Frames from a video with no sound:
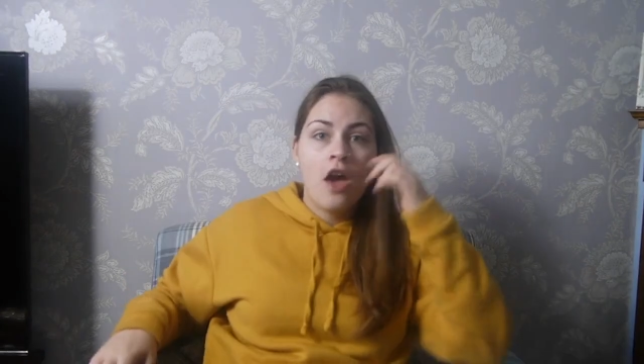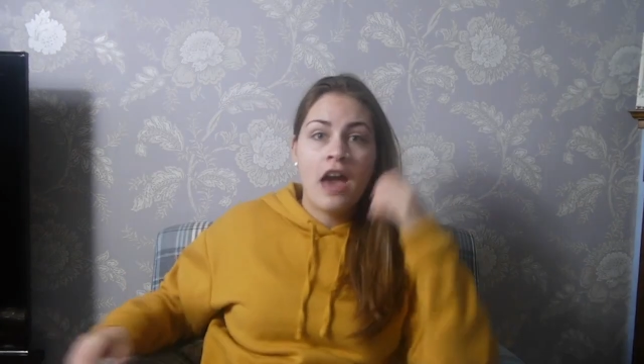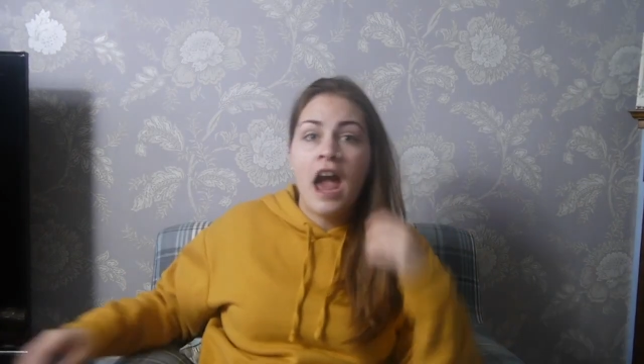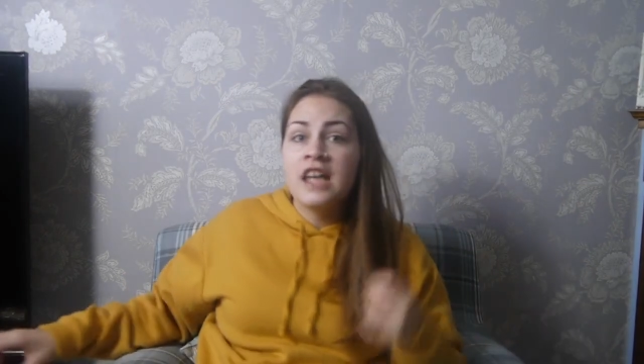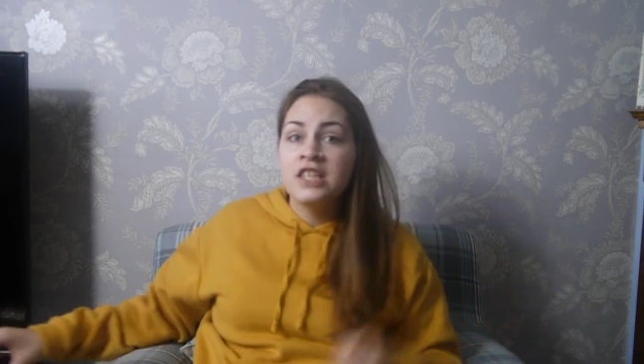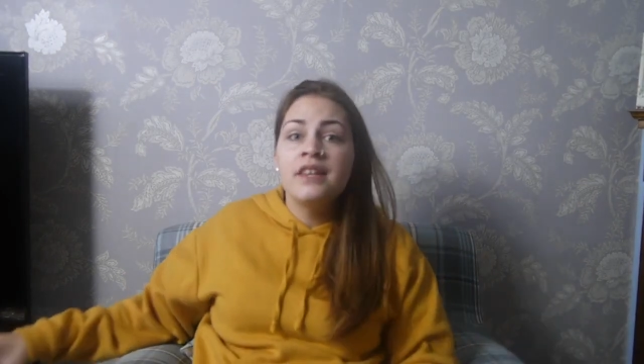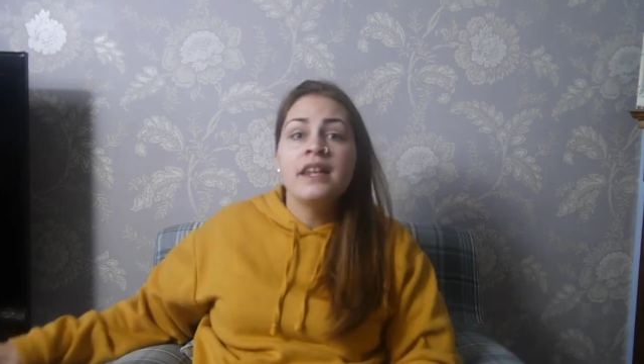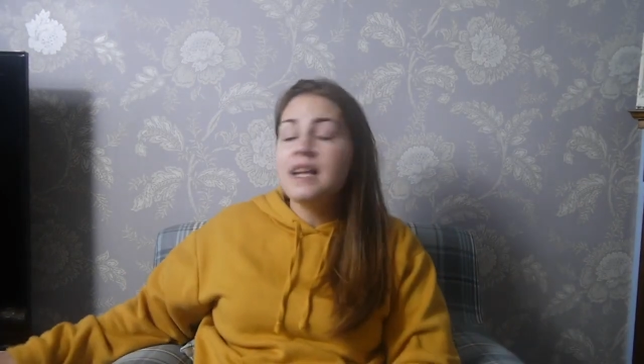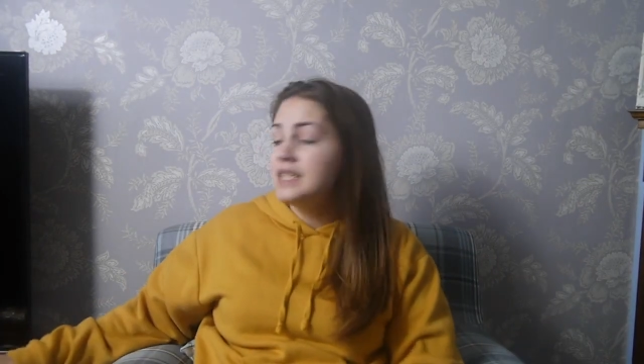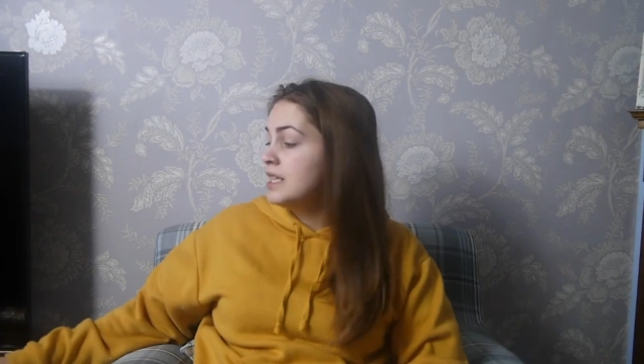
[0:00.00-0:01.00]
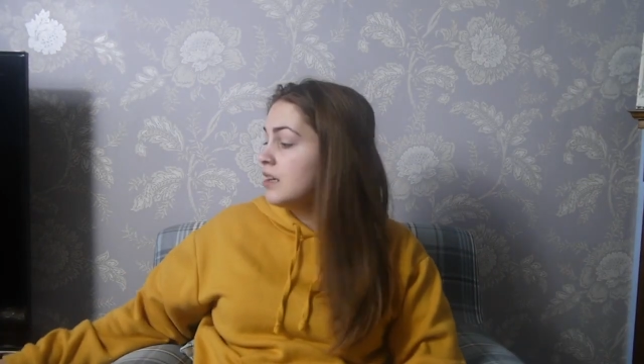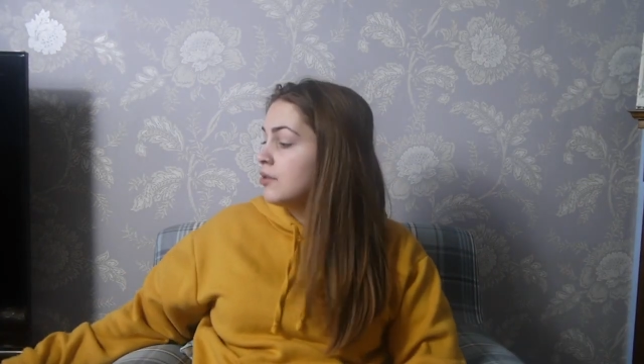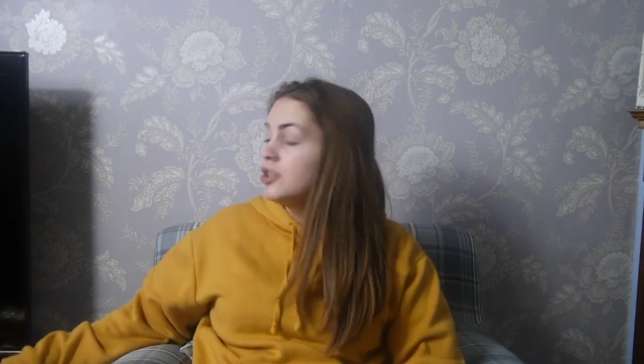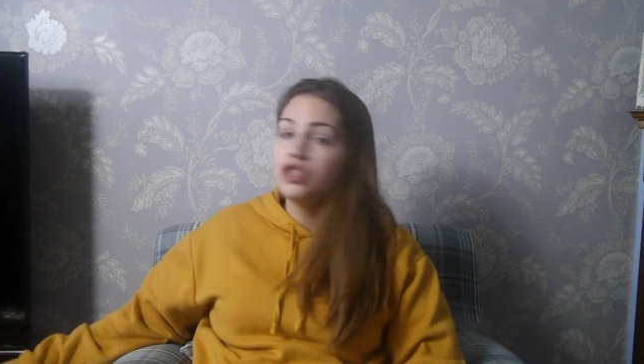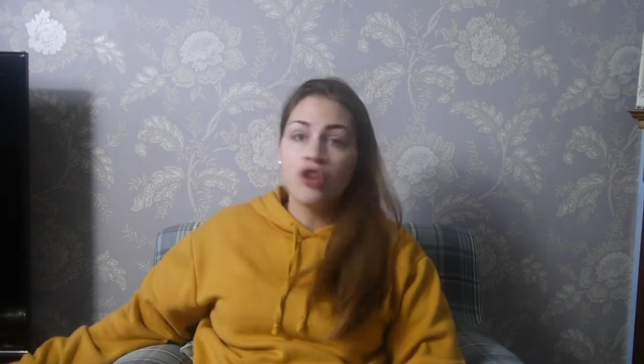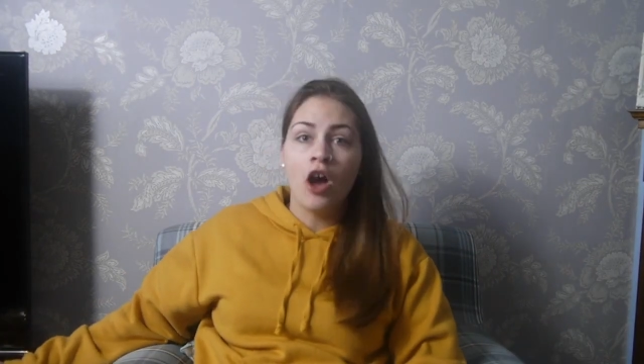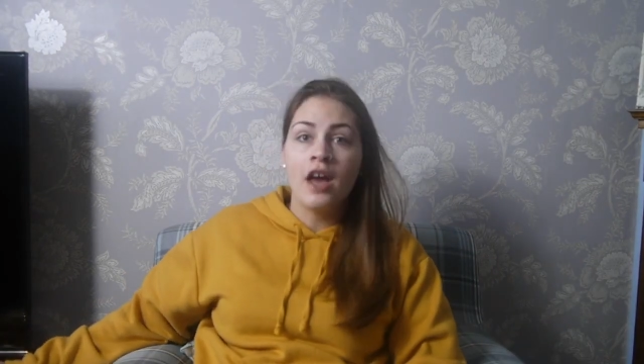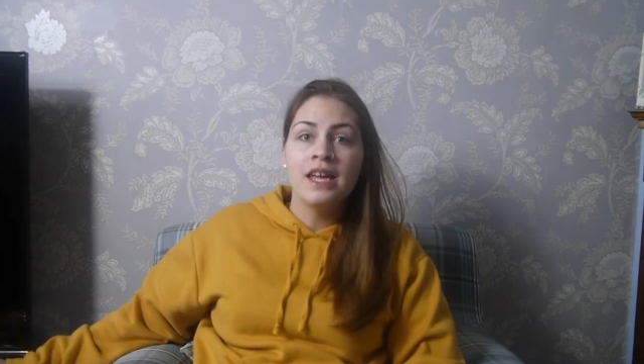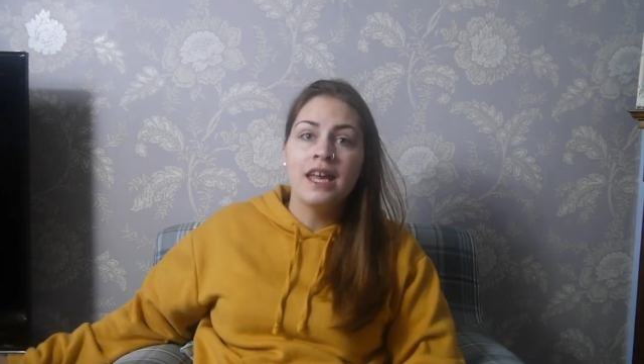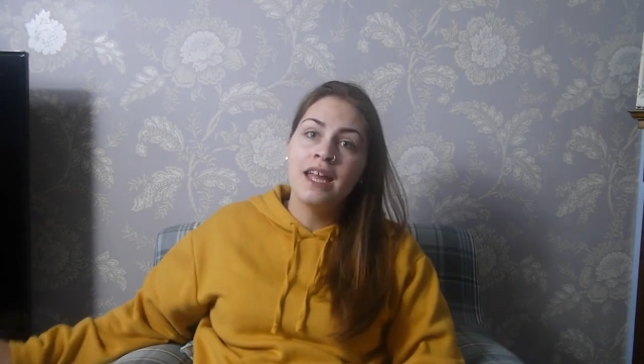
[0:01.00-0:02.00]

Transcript: Okay, so the next thing I'm going to try